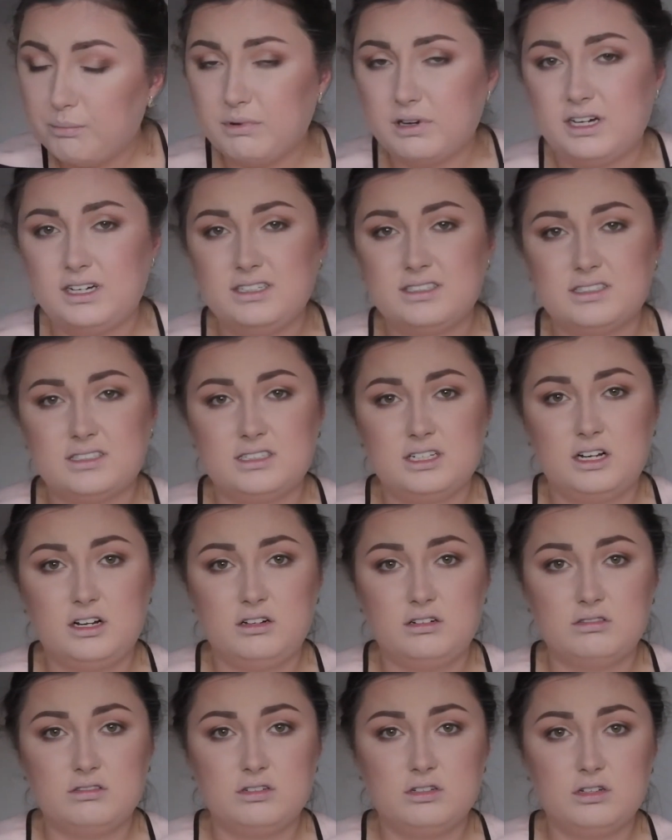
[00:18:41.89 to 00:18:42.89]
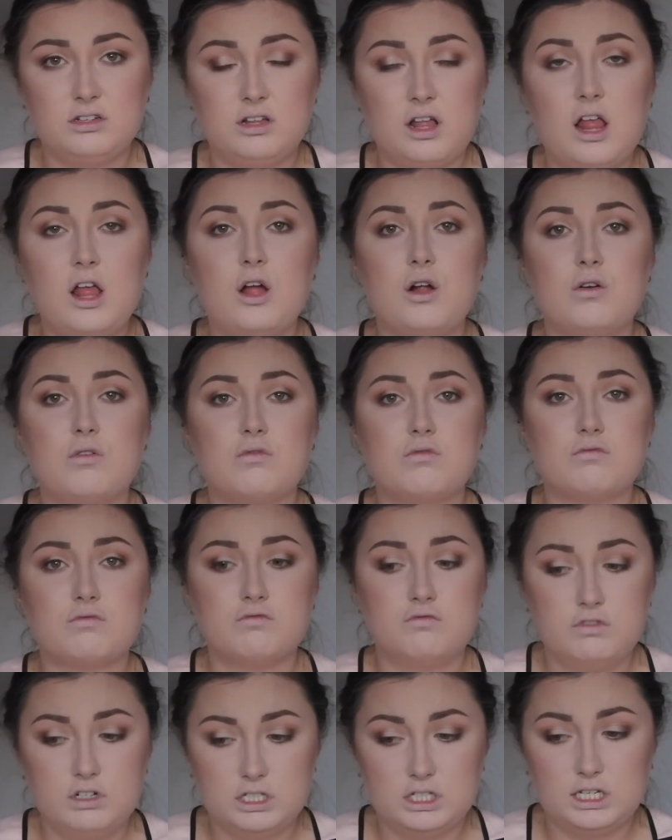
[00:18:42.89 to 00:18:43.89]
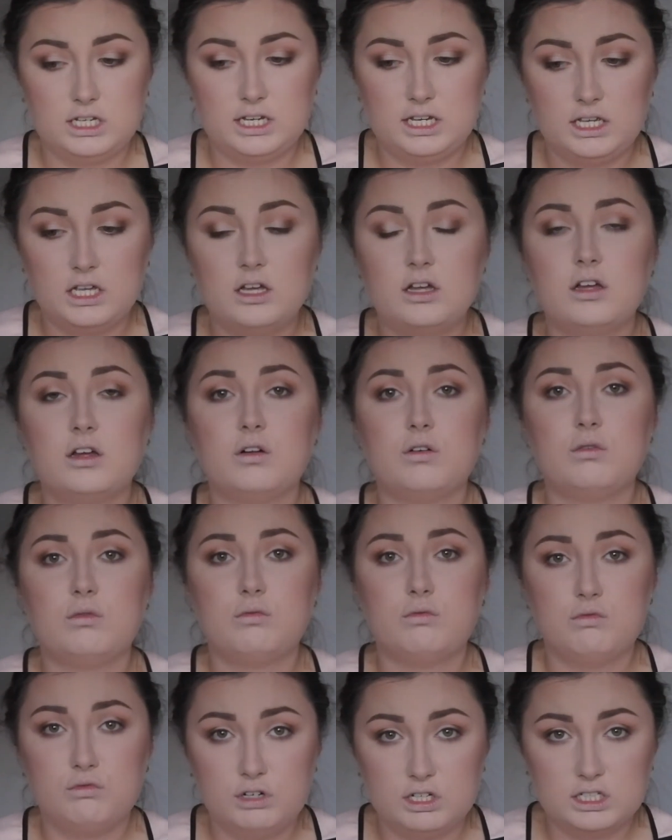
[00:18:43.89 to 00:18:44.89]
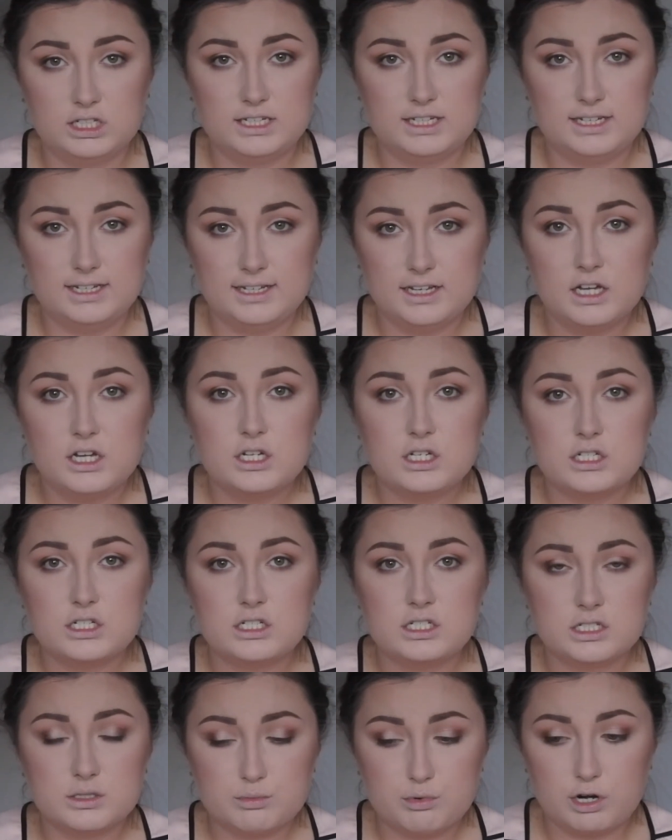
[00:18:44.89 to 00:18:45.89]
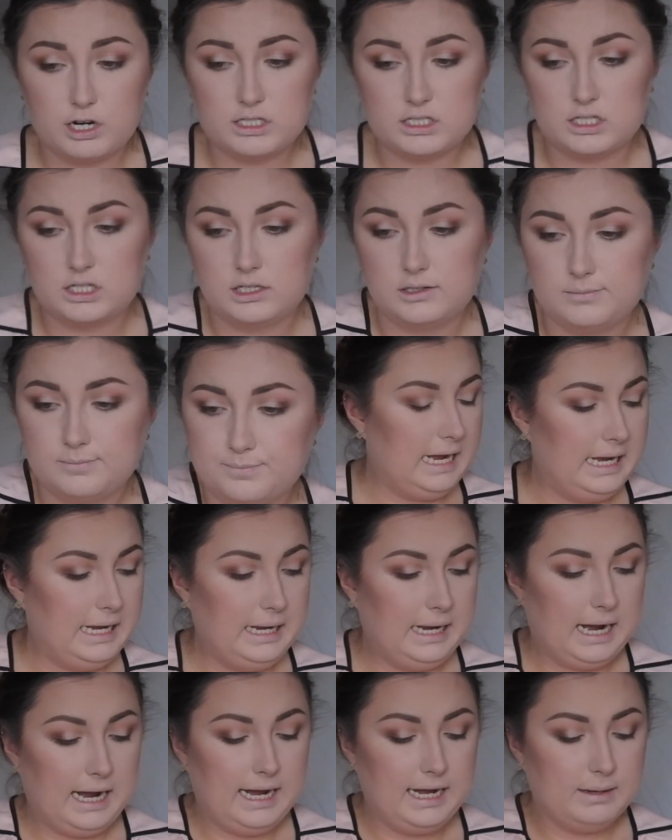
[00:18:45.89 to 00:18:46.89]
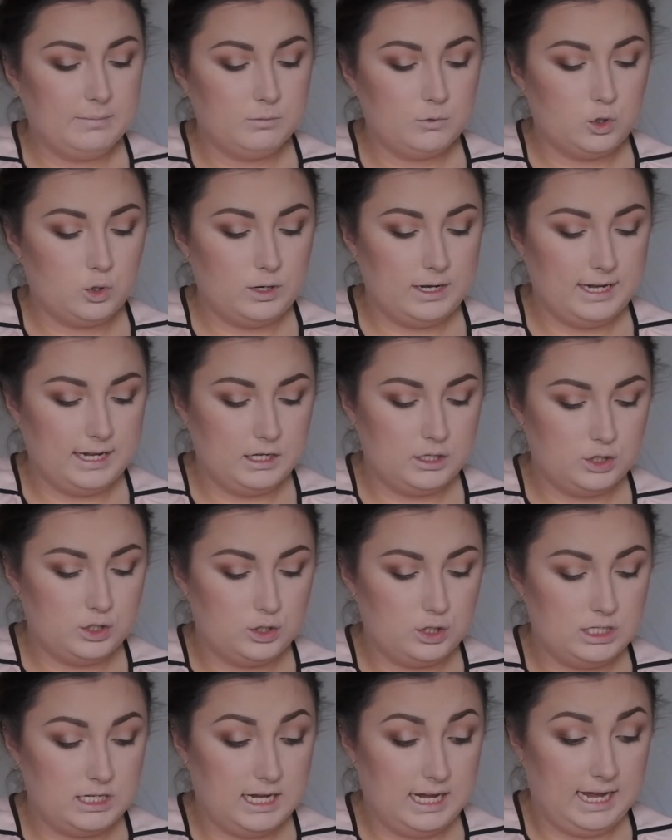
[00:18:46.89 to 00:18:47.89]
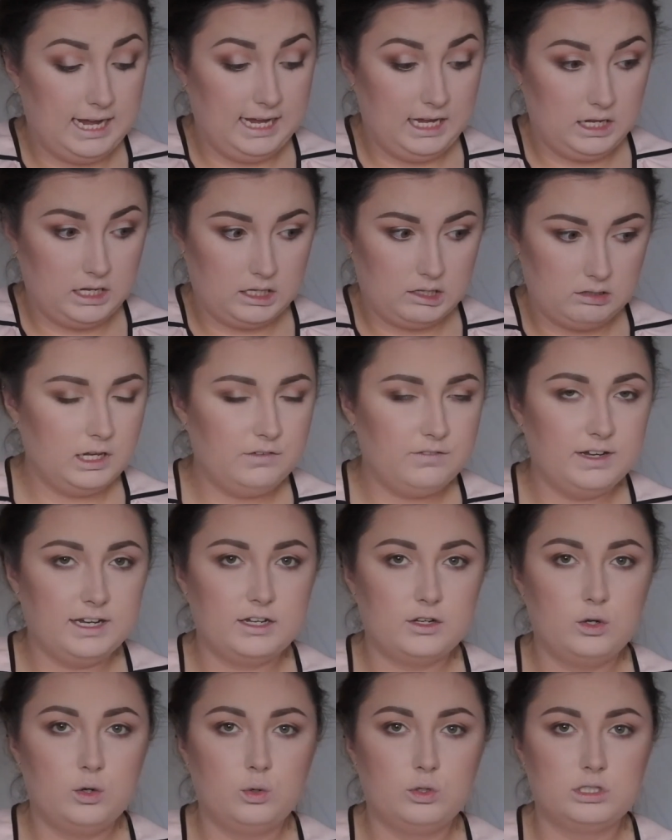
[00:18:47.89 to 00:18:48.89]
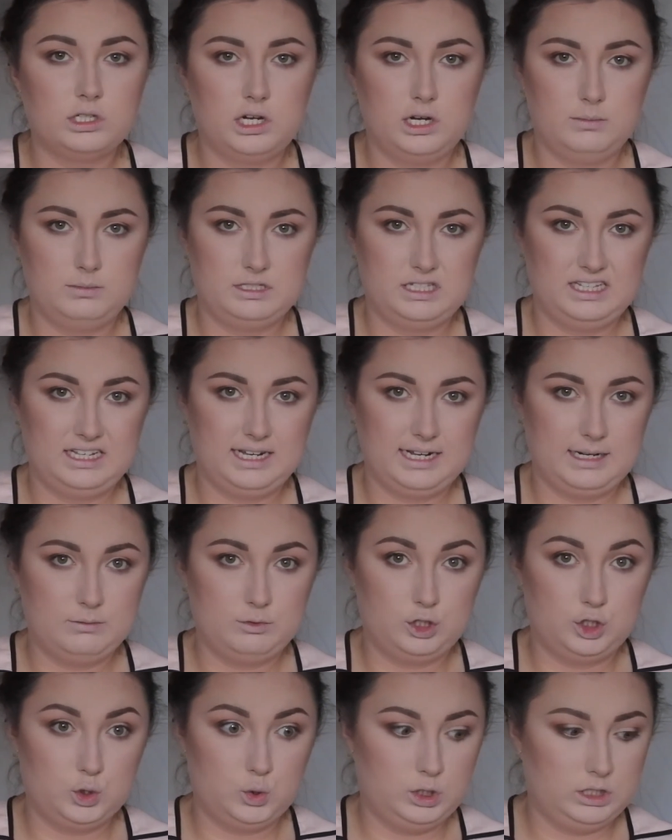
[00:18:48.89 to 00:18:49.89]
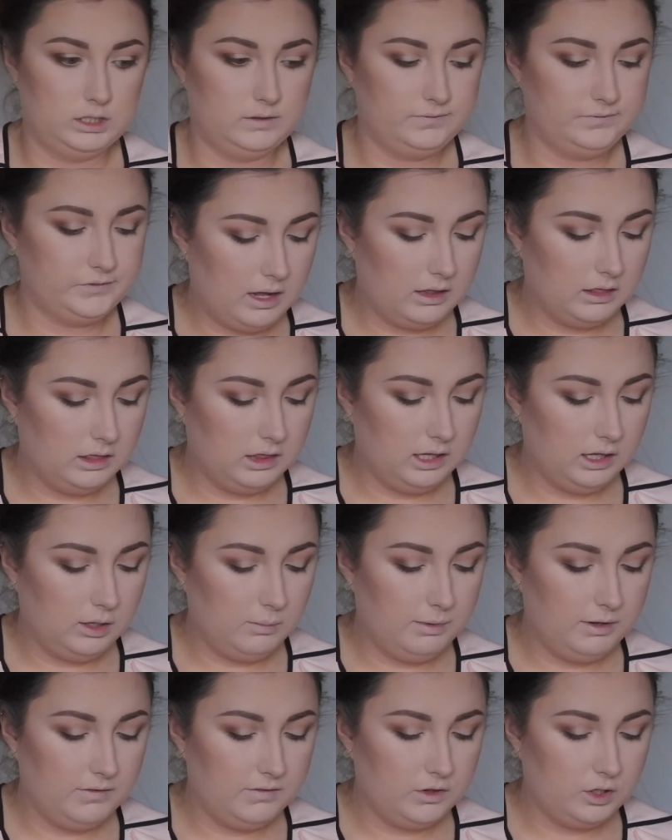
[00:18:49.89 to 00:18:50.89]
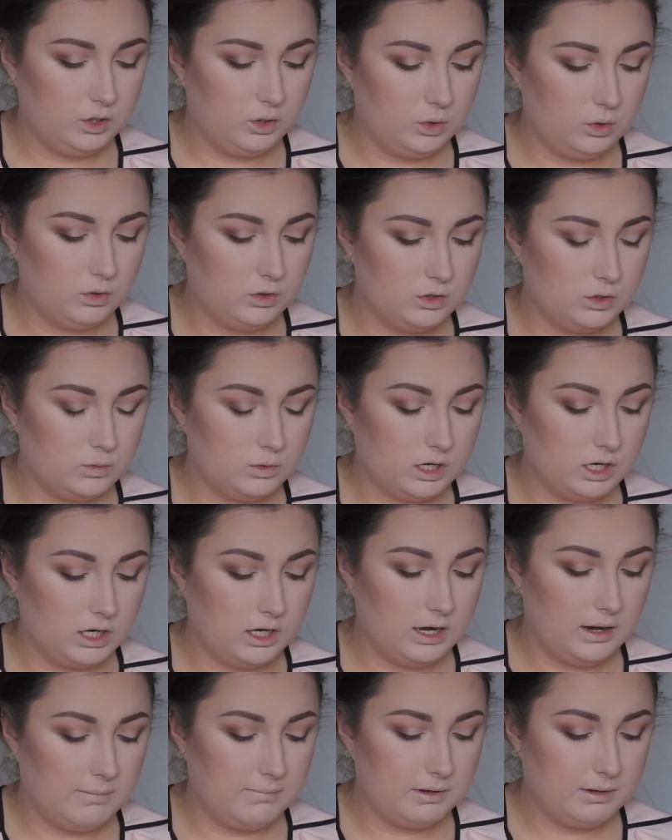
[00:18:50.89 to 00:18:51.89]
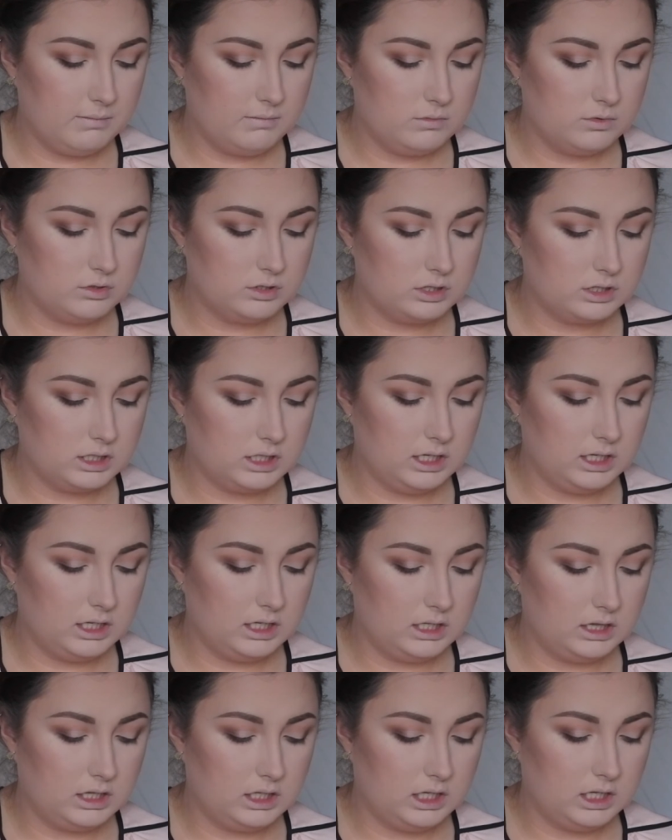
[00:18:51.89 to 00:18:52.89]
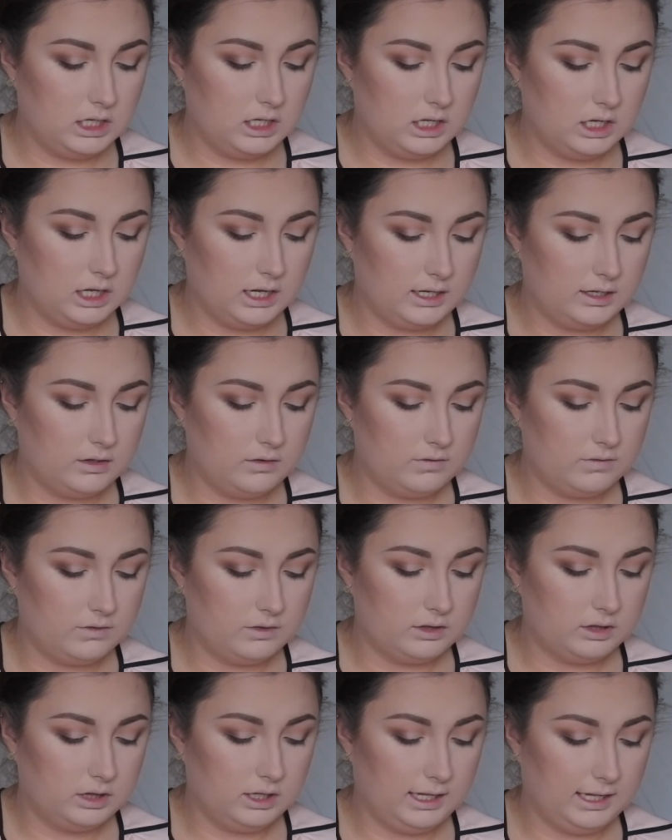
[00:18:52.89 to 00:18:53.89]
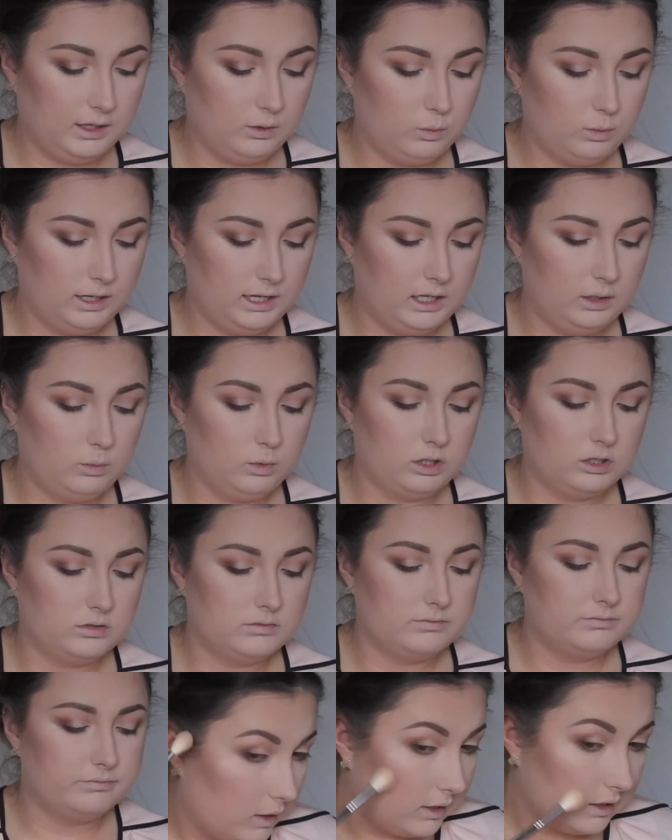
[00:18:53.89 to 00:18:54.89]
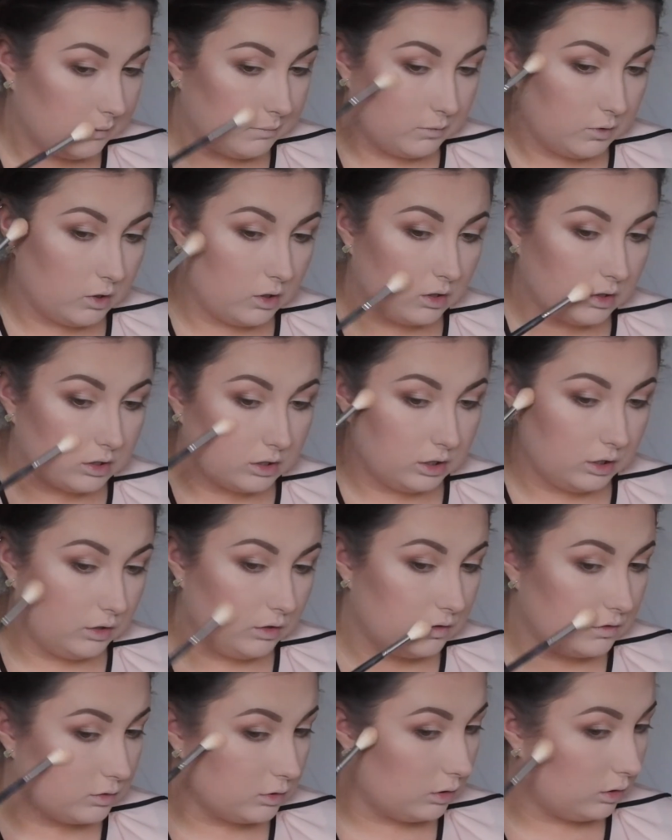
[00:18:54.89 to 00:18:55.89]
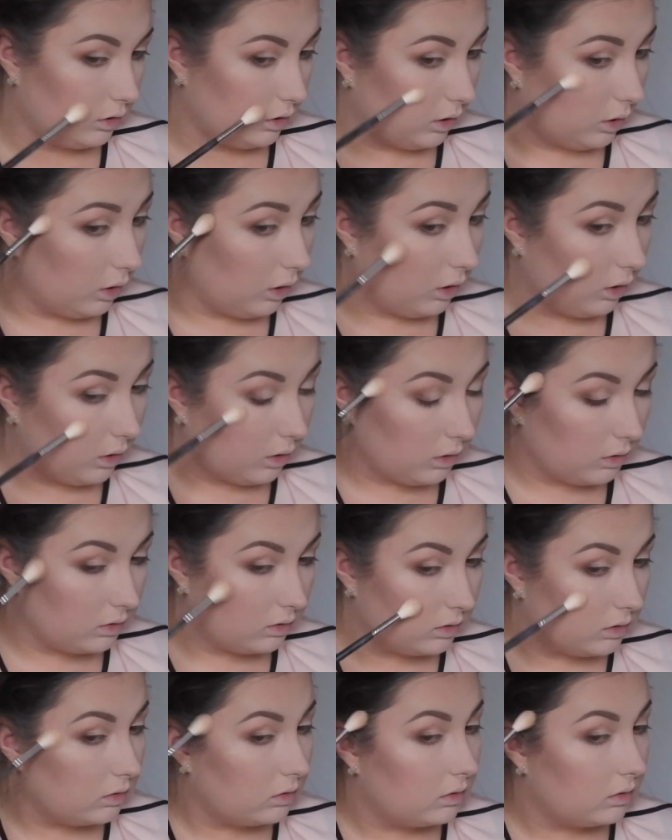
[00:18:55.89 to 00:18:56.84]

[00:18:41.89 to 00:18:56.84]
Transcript: but it's still really depressing. I am going to take, if I can hold it up to the camera and show you, a little bit of the gold one, but mostly the kind of light whitey one. And I'm not going to use a lot,